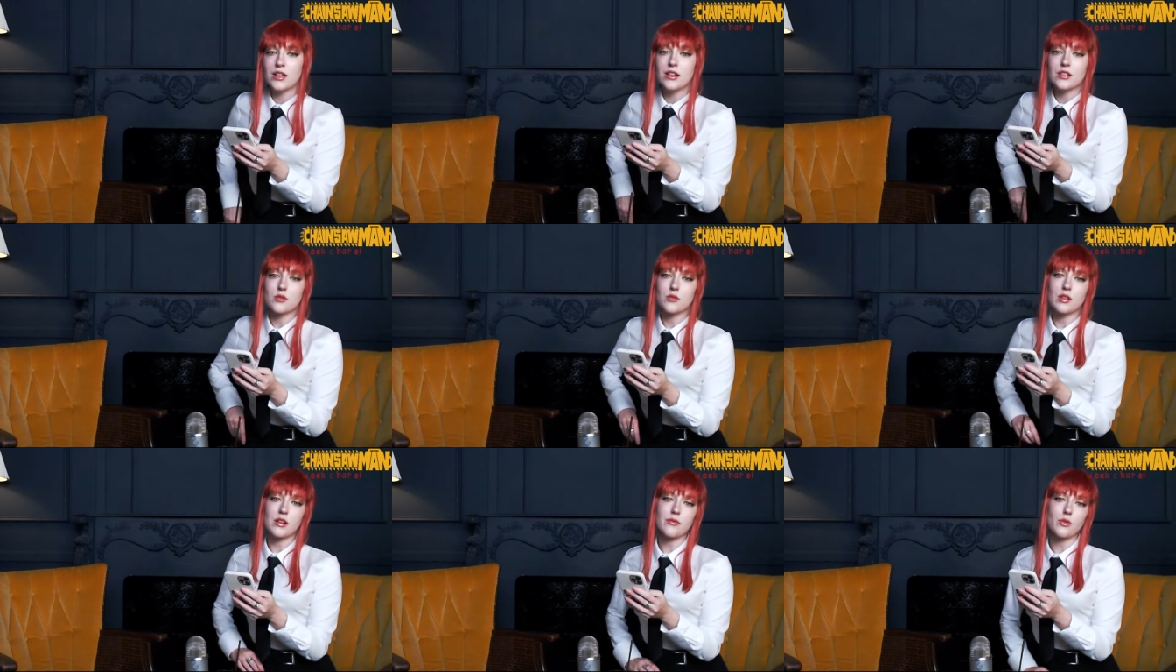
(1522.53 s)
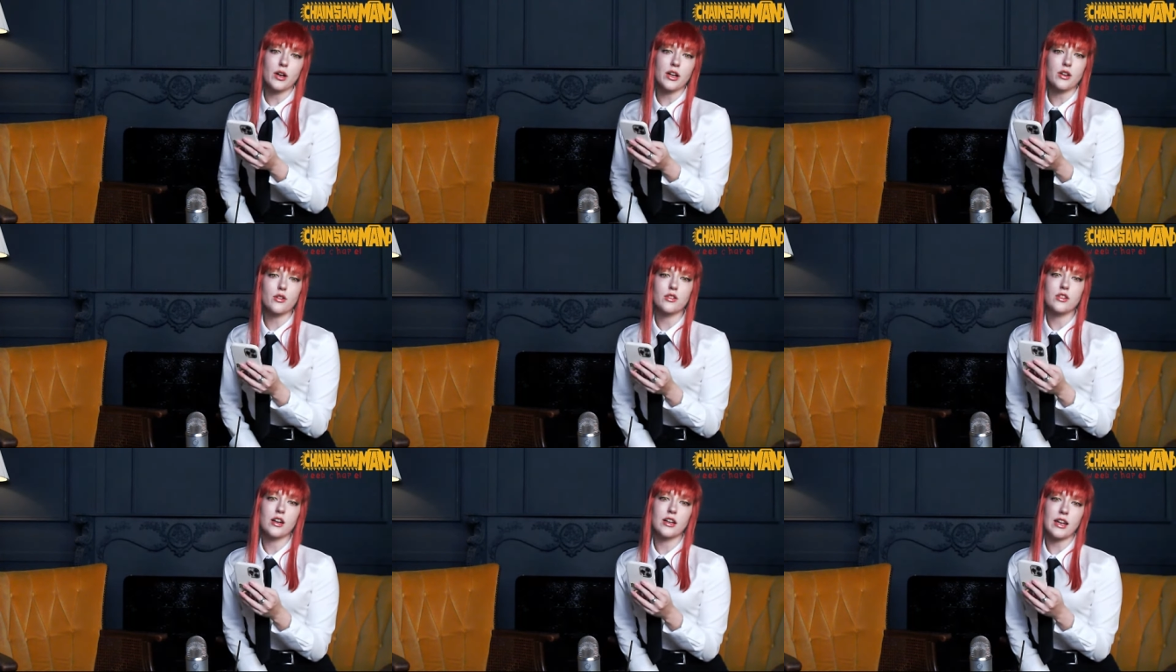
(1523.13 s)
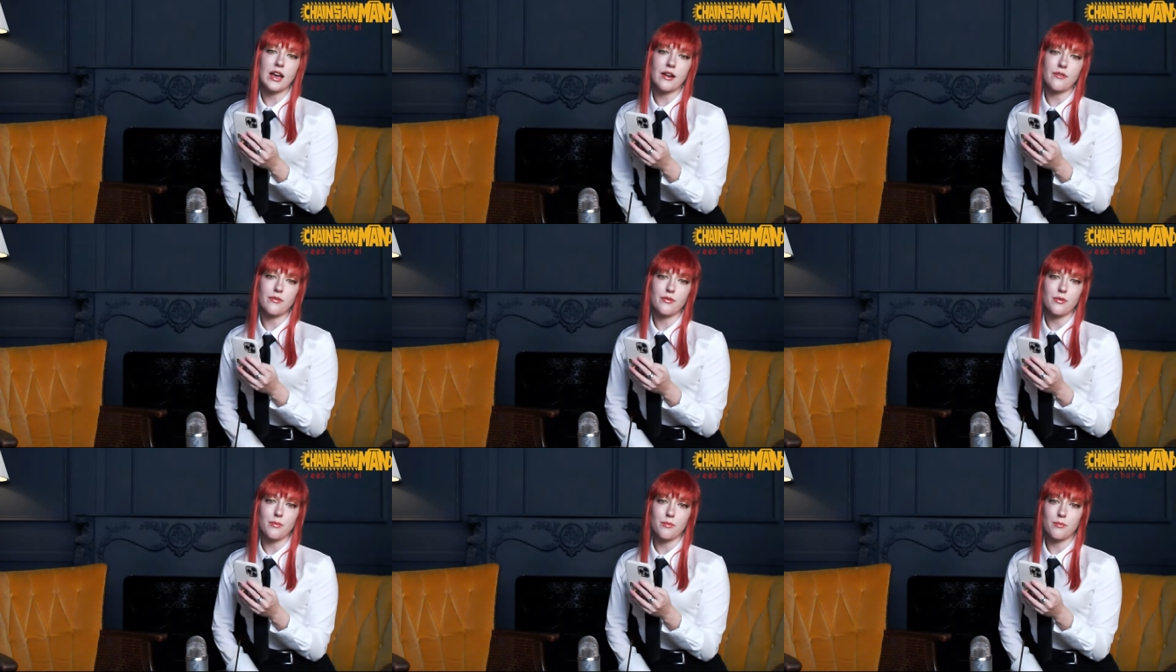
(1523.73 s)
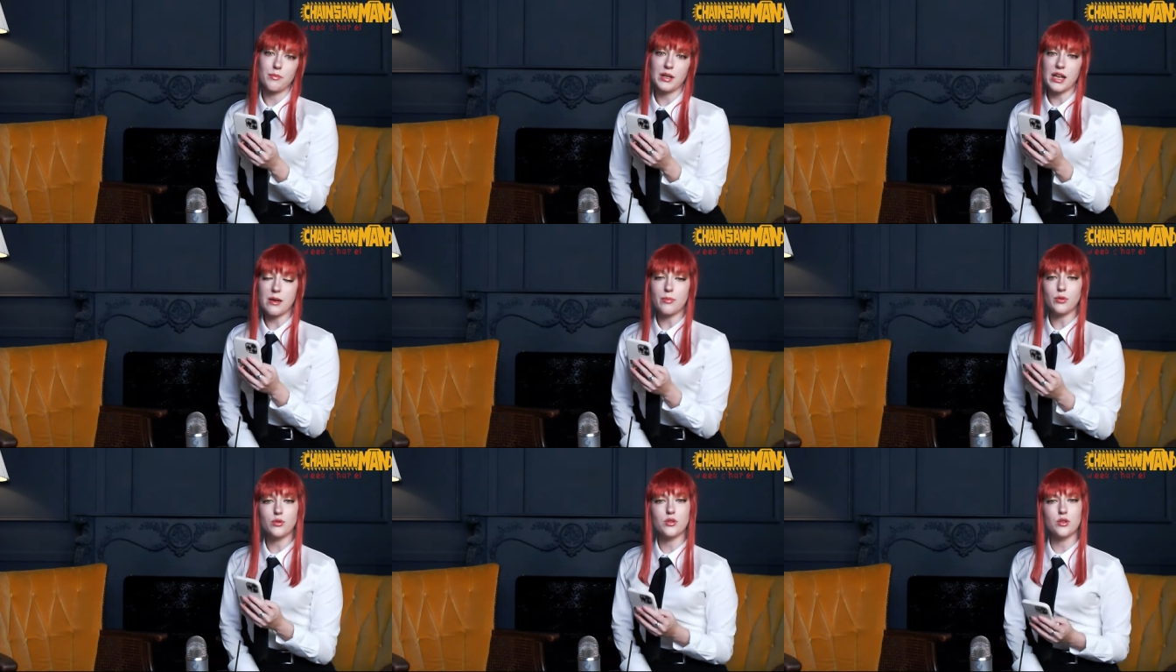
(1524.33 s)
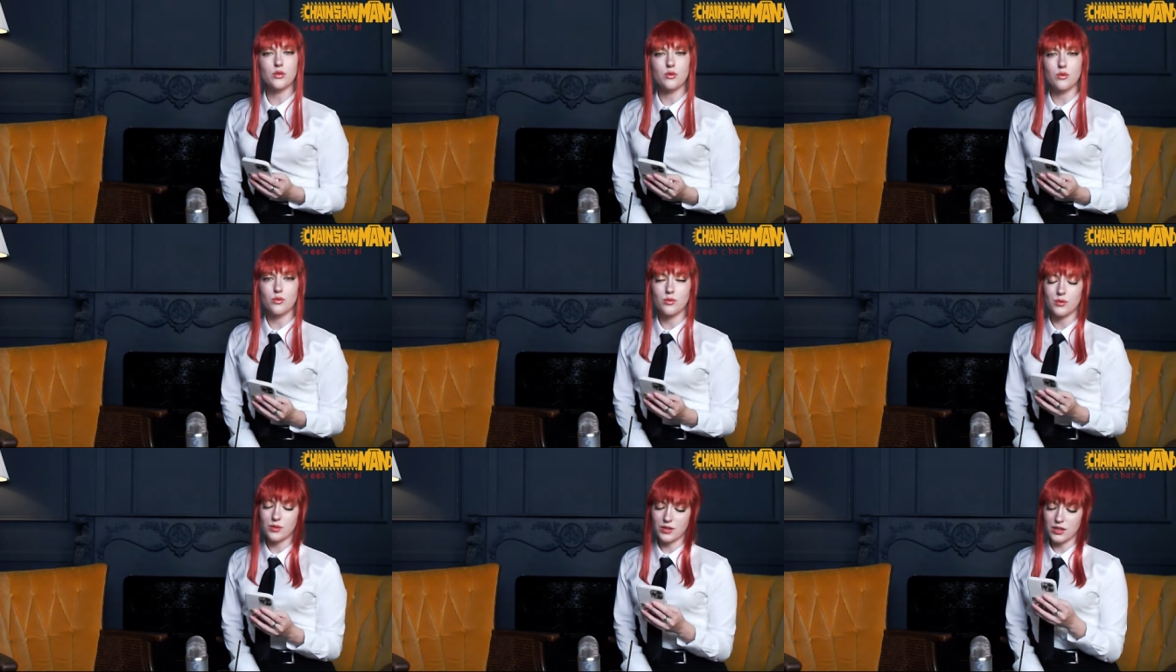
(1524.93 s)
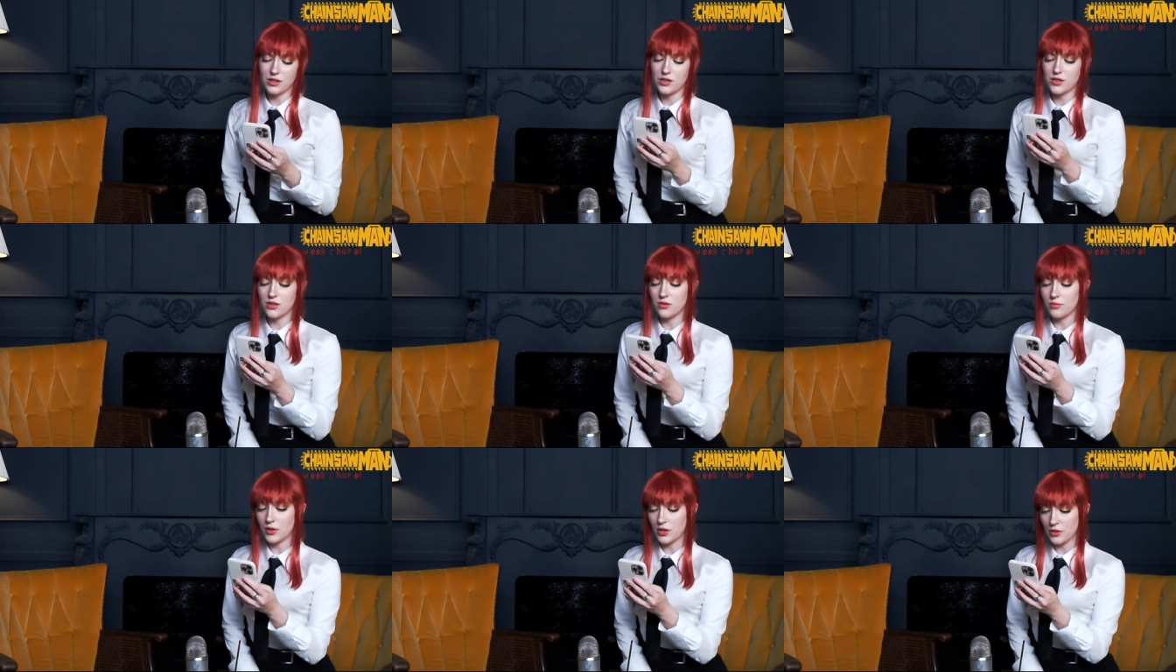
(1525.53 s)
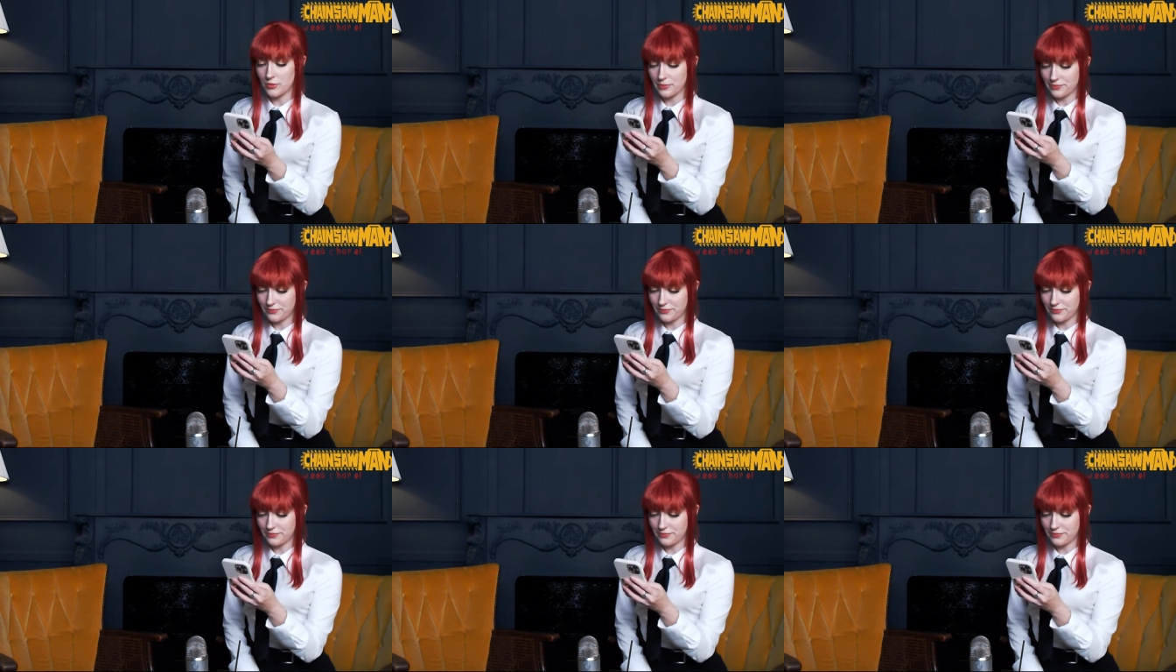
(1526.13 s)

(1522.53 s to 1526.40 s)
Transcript: So therefore I could not have been able to consume her.